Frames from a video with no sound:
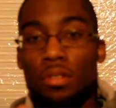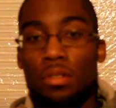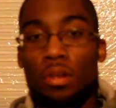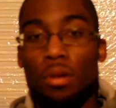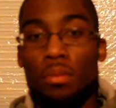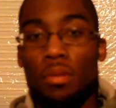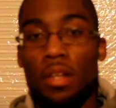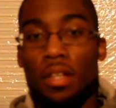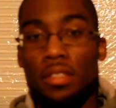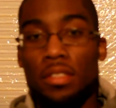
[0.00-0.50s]
you
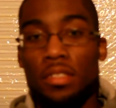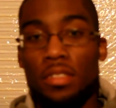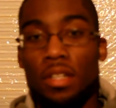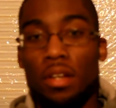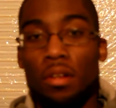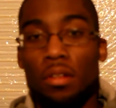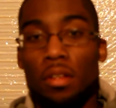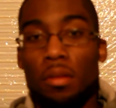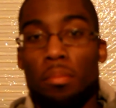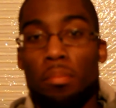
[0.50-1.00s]
don't
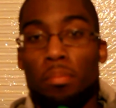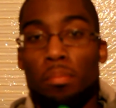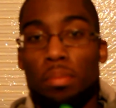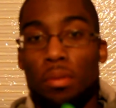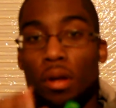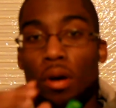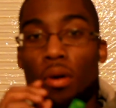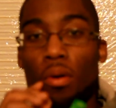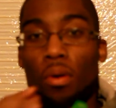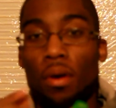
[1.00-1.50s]
necessarily
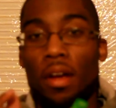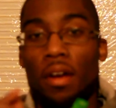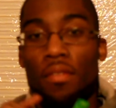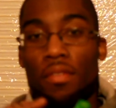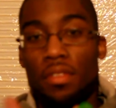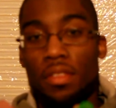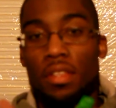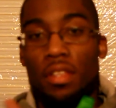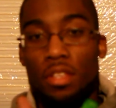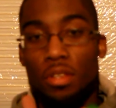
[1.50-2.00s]
blow
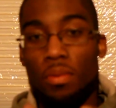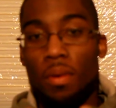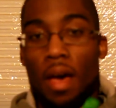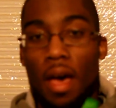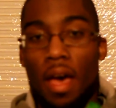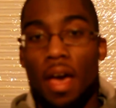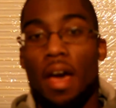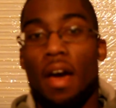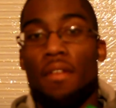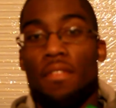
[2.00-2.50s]
everything you
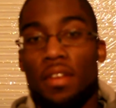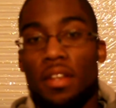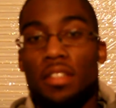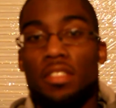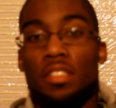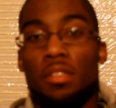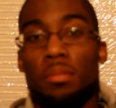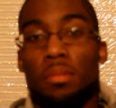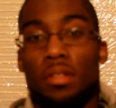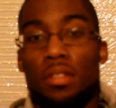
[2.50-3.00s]
have
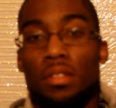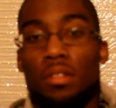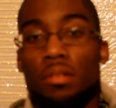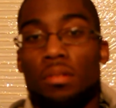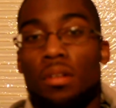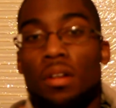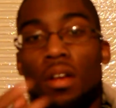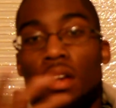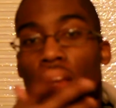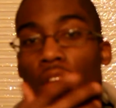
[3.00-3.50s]
into the balloon.